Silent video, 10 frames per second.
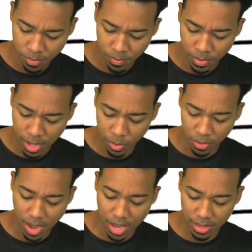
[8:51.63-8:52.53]
And we're
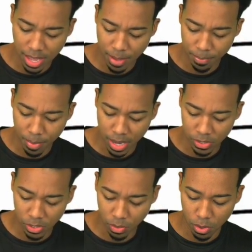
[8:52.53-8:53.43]
dividing that by
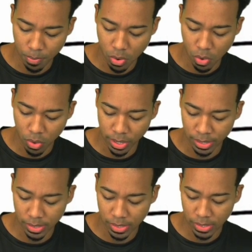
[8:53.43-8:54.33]
0.7.